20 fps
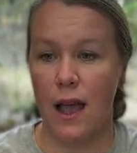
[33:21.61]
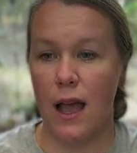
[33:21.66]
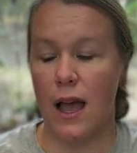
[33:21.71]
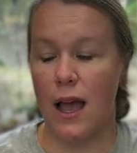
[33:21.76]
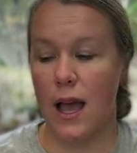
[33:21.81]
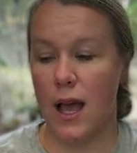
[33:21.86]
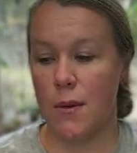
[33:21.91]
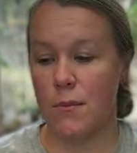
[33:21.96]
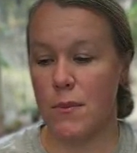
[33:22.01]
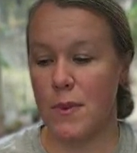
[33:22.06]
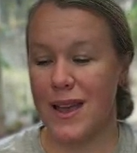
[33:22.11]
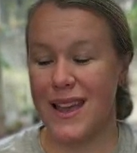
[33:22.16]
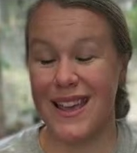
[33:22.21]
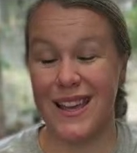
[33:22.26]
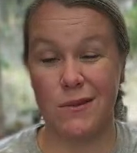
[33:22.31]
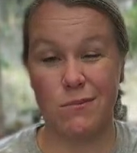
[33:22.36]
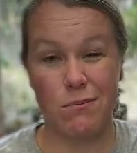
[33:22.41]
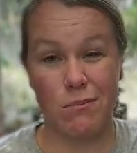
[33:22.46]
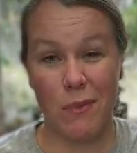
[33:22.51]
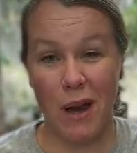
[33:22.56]

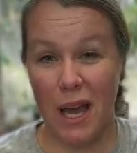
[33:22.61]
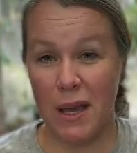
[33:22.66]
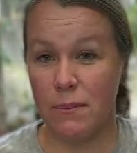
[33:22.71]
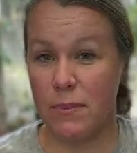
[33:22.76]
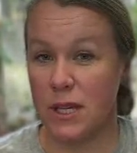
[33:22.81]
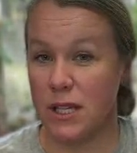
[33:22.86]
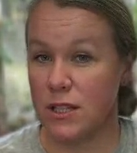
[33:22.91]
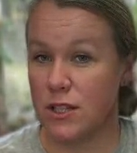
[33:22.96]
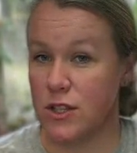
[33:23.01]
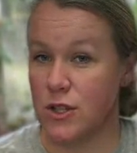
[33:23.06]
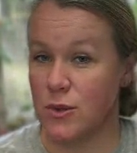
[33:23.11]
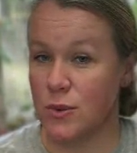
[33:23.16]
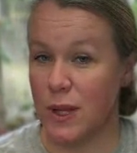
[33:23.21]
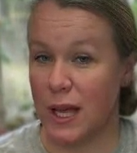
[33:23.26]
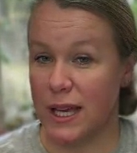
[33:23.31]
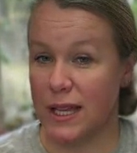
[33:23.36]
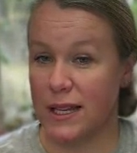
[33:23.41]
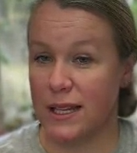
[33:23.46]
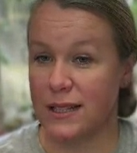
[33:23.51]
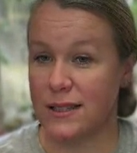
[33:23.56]
It might be too
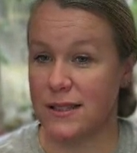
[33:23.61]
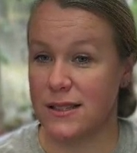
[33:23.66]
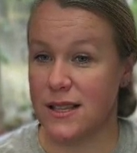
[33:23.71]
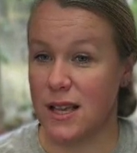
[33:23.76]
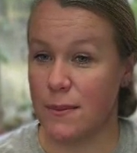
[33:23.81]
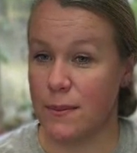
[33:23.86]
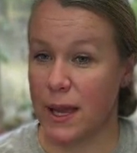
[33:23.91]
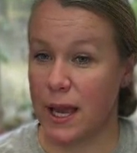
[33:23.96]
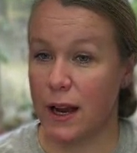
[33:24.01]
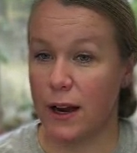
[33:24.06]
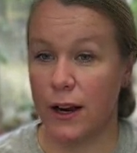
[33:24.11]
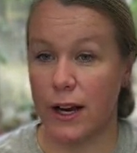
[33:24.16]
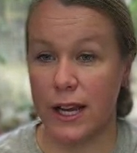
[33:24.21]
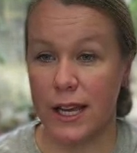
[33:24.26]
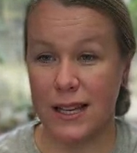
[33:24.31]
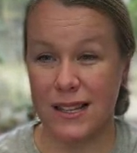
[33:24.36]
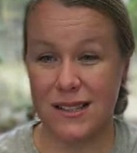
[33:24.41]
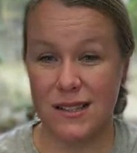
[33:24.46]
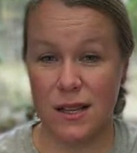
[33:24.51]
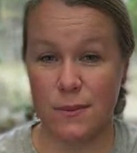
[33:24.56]
late in some
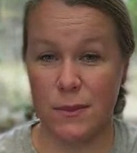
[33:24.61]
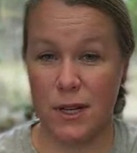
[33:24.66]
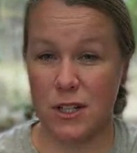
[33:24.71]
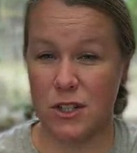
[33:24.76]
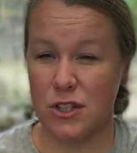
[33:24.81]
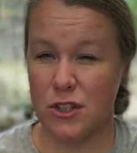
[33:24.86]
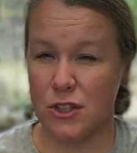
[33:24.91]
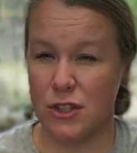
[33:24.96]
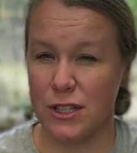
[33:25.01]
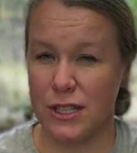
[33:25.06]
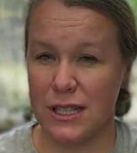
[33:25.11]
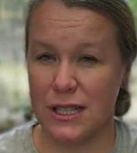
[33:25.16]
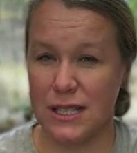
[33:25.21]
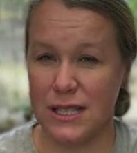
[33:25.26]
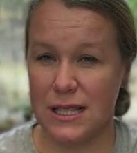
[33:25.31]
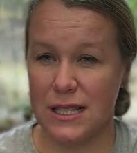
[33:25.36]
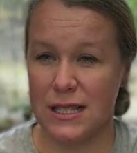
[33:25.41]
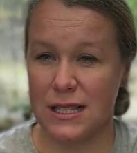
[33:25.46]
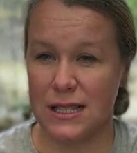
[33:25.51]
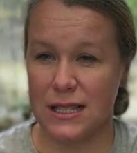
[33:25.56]
areas. I'm not sure
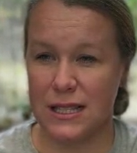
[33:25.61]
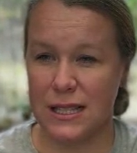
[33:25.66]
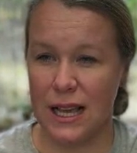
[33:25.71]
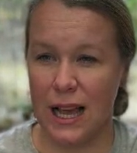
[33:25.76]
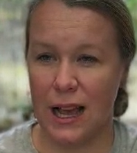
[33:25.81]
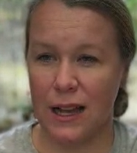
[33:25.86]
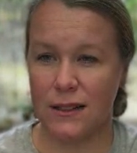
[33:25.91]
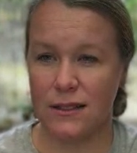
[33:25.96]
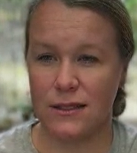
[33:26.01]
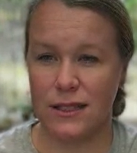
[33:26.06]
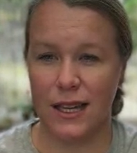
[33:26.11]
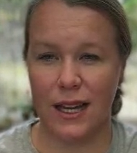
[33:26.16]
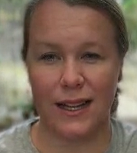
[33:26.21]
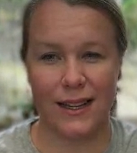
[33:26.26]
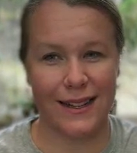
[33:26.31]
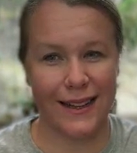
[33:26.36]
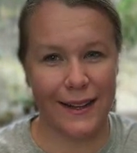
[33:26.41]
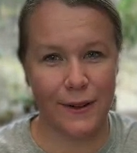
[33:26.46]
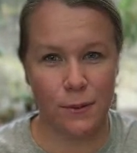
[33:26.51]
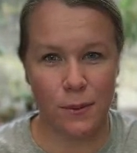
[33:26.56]
exactly. I
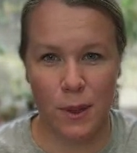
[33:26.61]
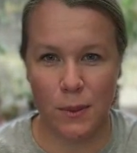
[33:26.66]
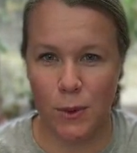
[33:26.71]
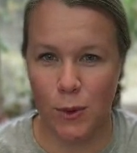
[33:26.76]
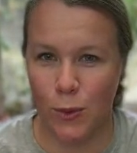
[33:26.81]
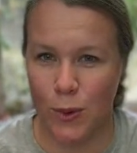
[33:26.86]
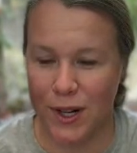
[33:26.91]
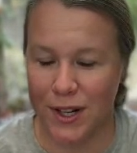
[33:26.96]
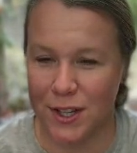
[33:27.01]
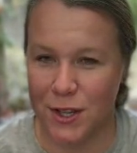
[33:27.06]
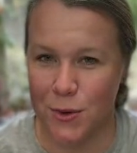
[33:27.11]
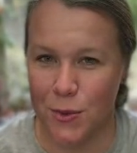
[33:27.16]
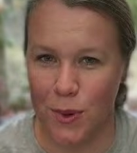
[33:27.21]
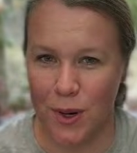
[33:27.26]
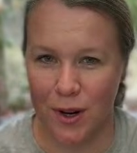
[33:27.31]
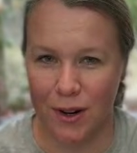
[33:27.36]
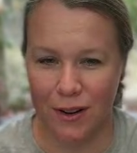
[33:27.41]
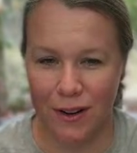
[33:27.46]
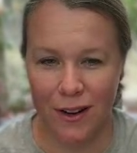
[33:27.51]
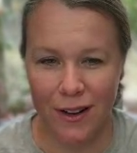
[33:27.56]
can't remember where you
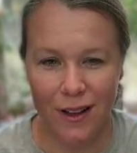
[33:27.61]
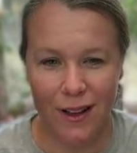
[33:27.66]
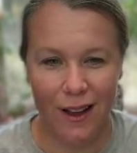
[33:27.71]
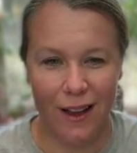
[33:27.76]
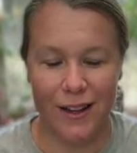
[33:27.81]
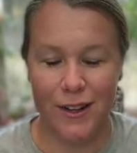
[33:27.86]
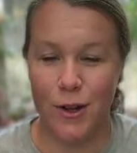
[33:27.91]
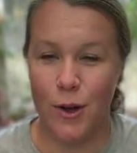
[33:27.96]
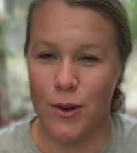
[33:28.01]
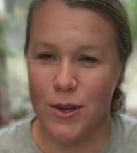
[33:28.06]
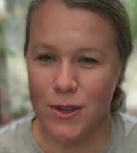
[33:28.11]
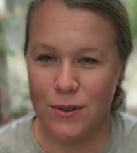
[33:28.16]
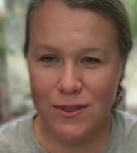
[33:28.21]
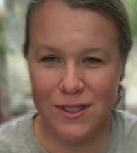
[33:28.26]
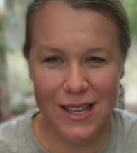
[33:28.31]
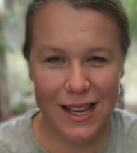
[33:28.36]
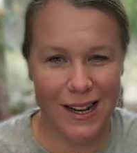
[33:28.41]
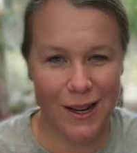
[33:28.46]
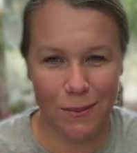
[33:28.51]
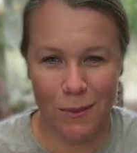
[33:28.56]
were. I know you've
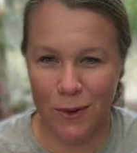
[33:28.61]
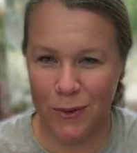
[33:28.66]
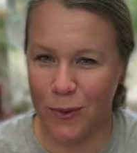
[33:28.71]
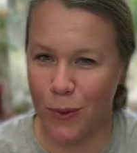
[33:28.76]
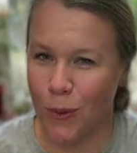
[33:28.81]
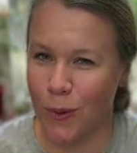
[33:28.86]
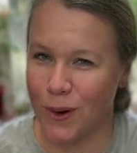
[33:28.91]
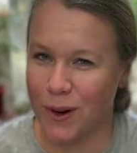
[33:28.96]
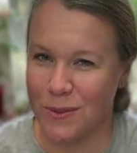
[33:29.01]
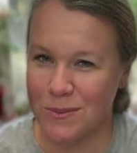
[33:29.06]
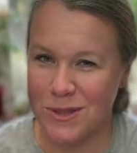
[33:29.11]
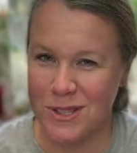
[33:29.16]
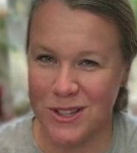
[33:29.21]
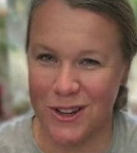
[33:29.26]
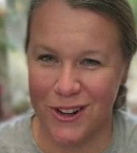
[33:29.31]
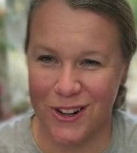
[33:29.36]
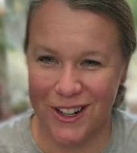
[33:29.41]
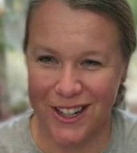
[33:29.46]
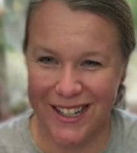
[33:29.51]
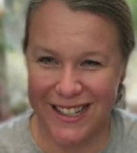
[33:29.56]
said it before. I'm
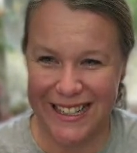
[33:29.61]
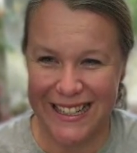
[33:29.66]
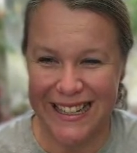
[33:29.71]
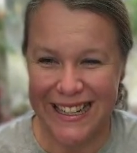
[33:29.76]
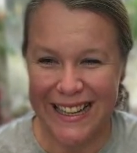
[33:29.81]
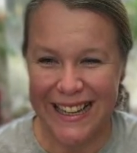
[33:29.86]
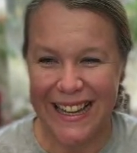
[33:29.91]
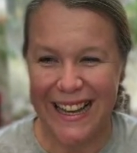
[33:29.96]
sorry.